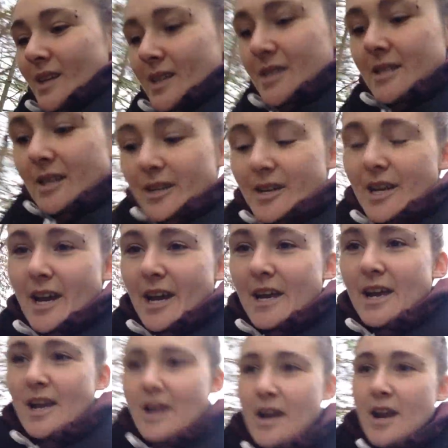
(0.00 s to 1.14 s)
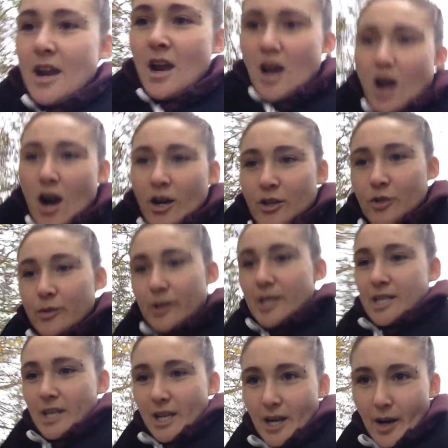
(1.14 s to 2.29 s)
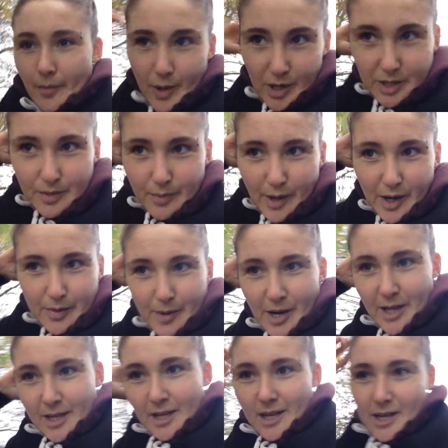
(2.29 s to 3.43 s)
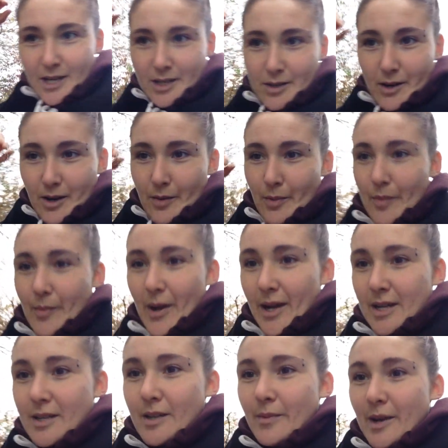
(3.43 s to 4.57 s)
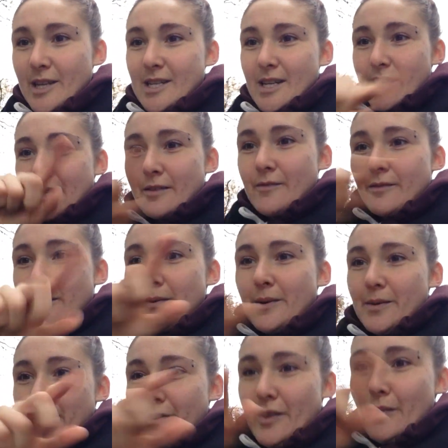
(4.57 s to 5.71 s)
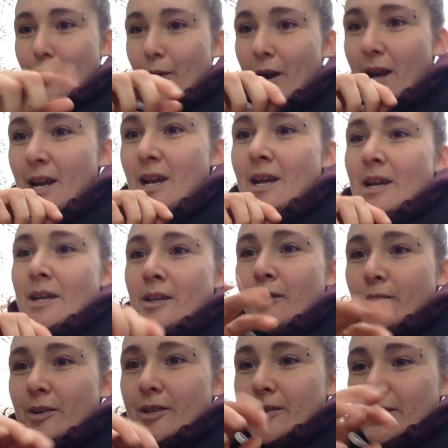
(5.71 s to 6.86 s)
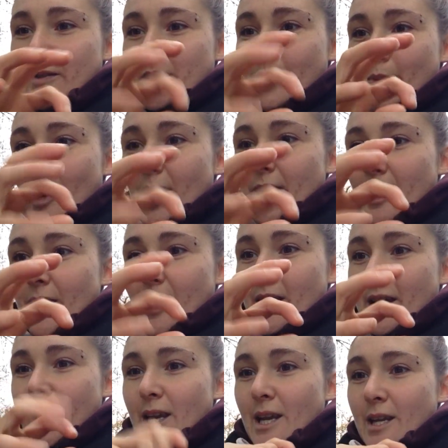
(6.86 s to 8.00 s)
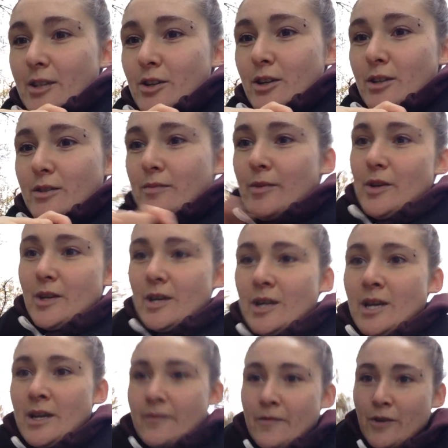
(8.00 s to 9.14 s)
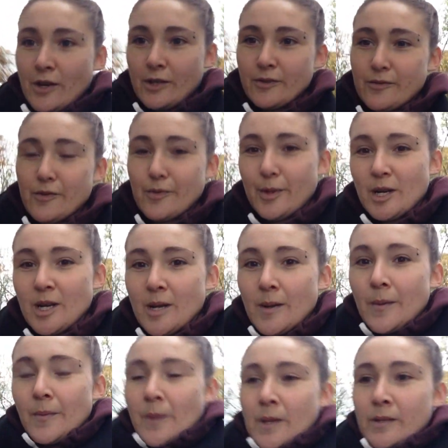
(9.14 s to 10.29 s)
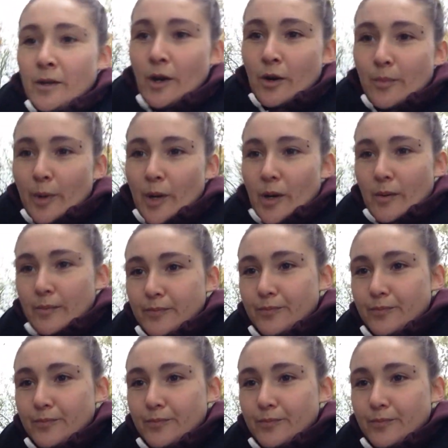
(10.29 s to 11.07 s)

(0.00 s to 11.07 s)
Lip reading: So yeah, I just wanted to say that because the back of my head today is going a bit mad. So basically it's the fluid within the brain, the crystals in the brain that are clicking and transmuting and transforming to open up.